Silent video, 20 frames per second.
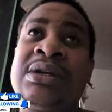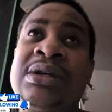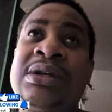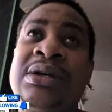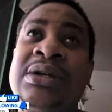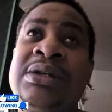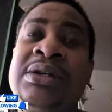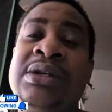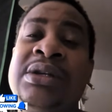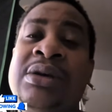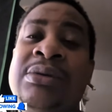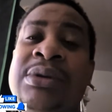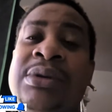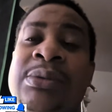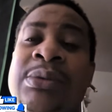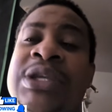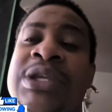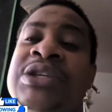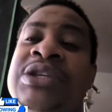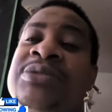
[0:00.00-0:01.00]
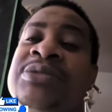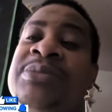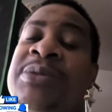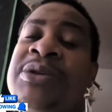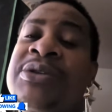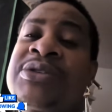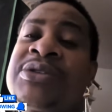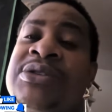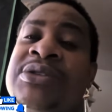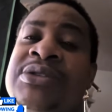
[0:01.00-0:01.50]
we
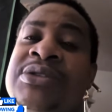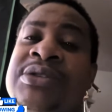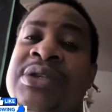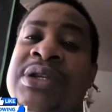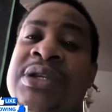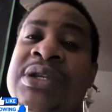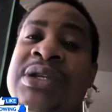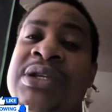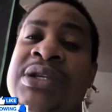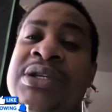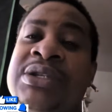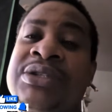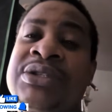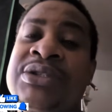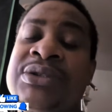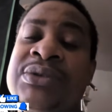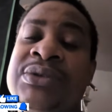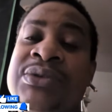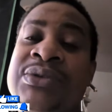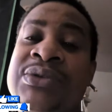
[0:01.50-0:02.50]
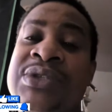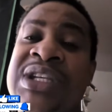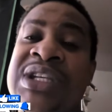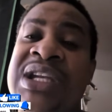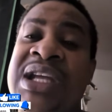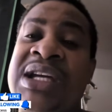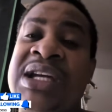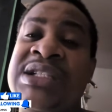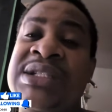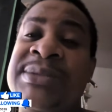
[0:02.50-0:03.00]
experience this issues in
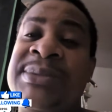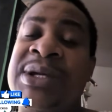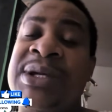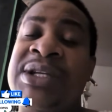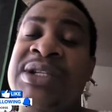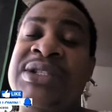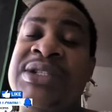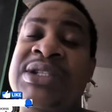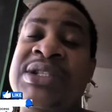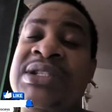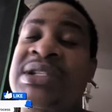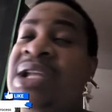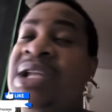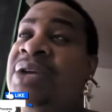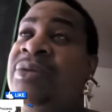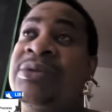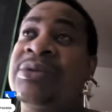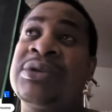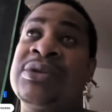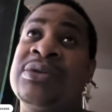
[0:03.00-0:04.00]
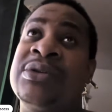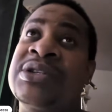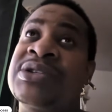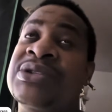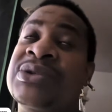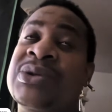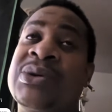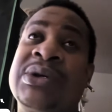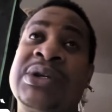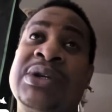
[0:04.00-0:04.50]
hydroponics just like we do in
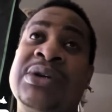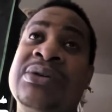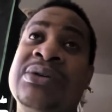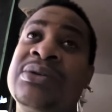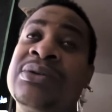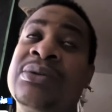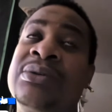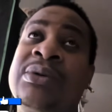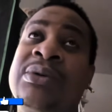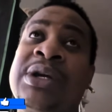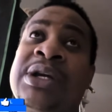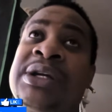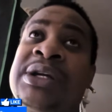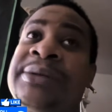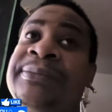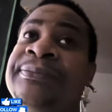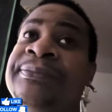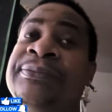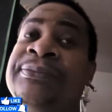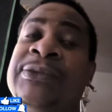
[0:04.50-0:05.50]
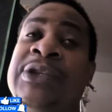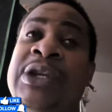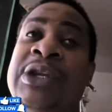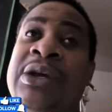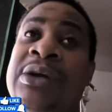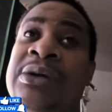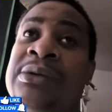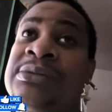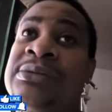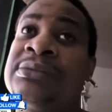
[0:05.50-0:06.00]
soil, where
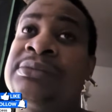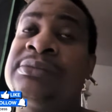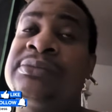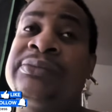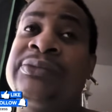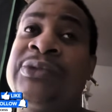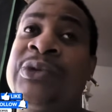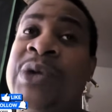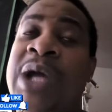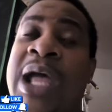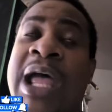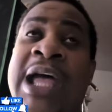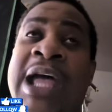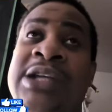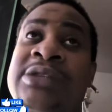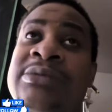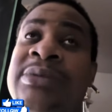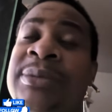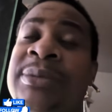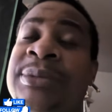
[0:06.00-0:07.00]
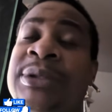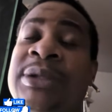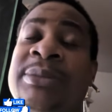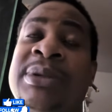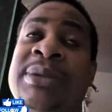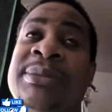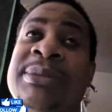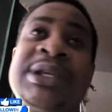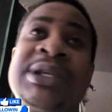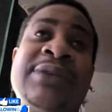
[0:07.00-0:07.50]
we'll ask people and
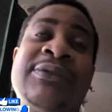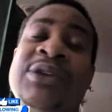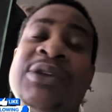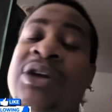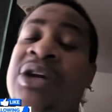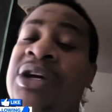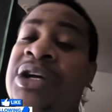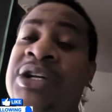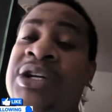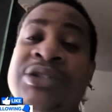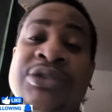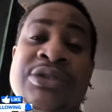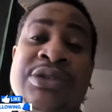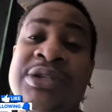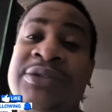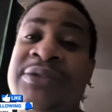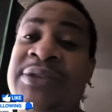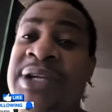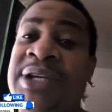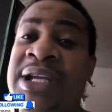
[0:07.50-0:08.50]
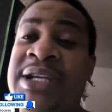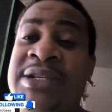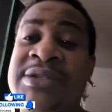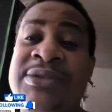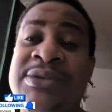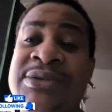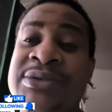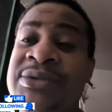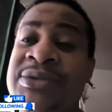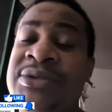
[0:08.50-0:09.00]
people give you 100 different
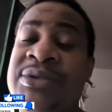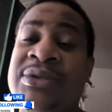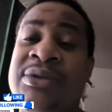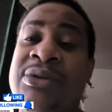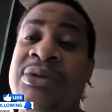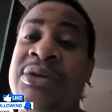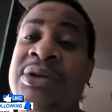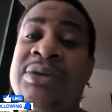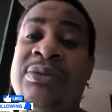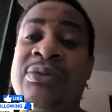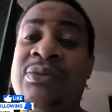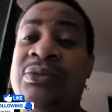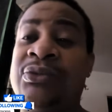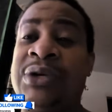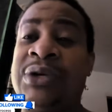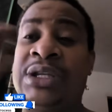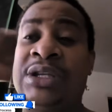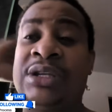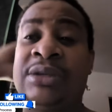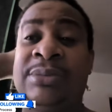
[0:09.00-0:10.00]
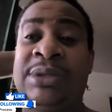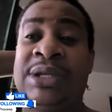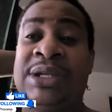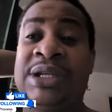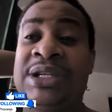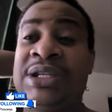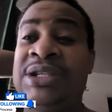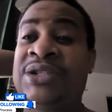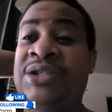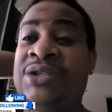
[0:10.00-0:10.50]
answers on what could be
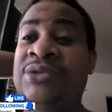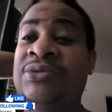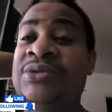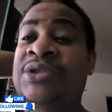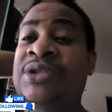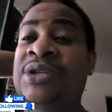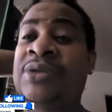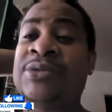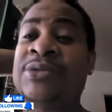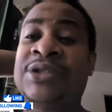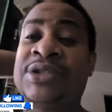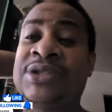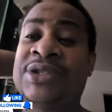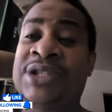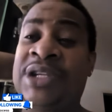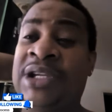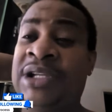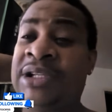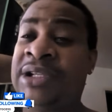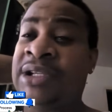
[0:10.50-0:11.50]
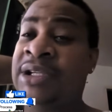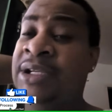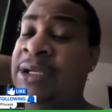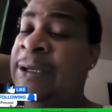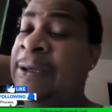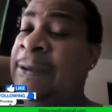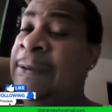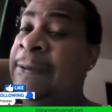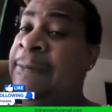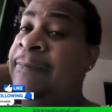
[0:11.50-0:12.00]
the issue. What's up with your Shelly?
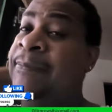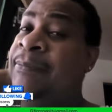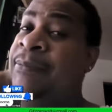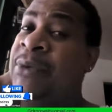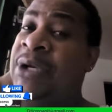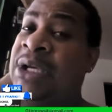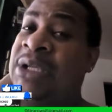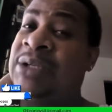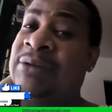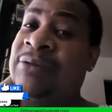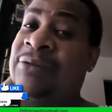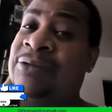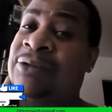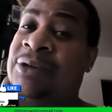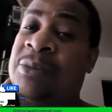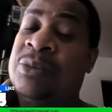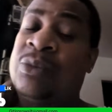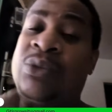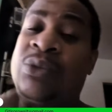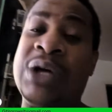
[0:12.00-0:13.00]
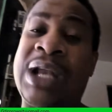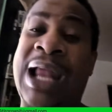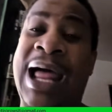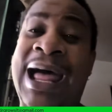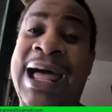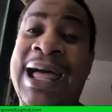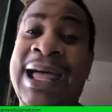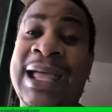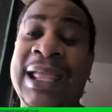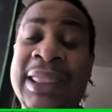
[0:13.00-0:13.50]
But from what
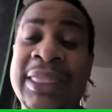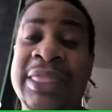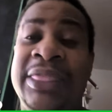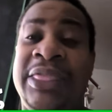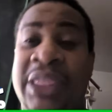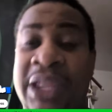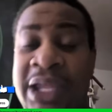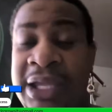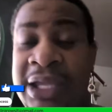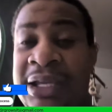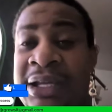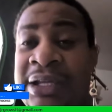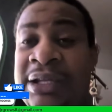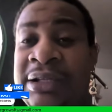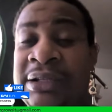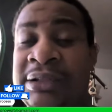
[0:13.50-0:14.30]
I think,